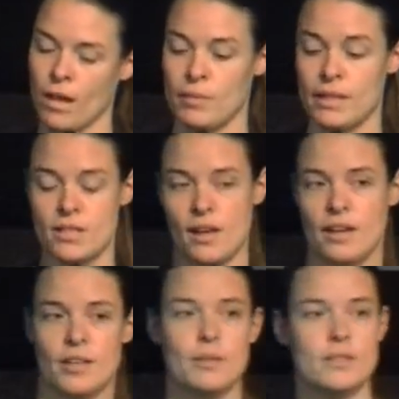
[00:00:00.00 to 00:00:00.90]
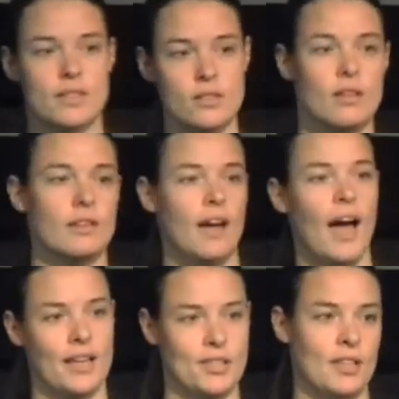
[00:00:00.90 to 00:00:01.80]
Because arguments is not
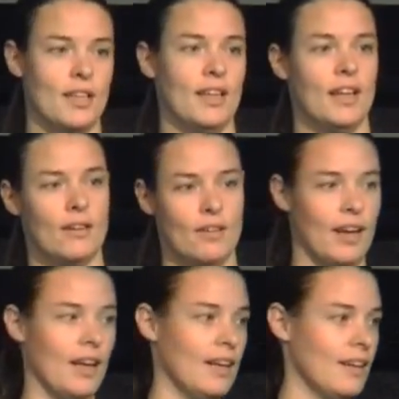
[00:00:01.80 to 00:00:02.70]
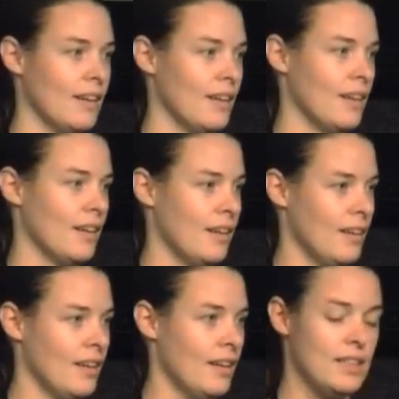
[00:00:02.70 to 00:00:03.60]
actually an array.
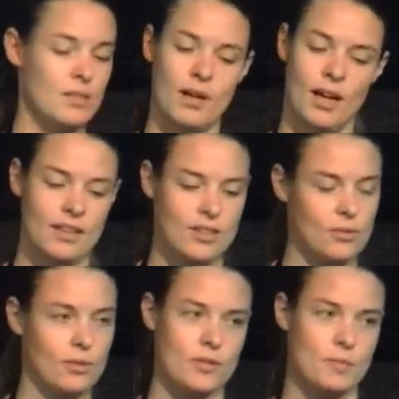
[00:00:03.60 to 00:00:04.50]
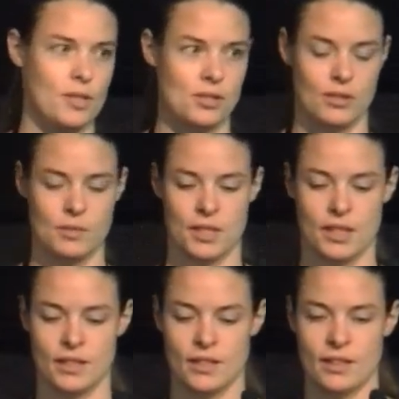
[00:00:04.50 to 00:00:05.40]
It's some other sort of special
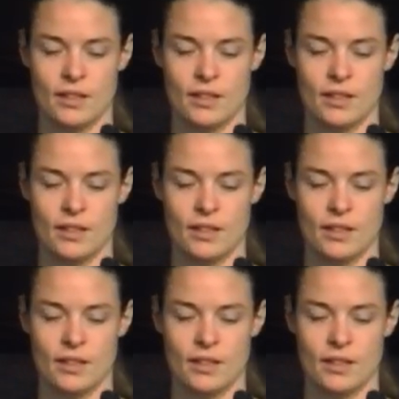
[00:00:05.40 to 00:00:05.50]
object.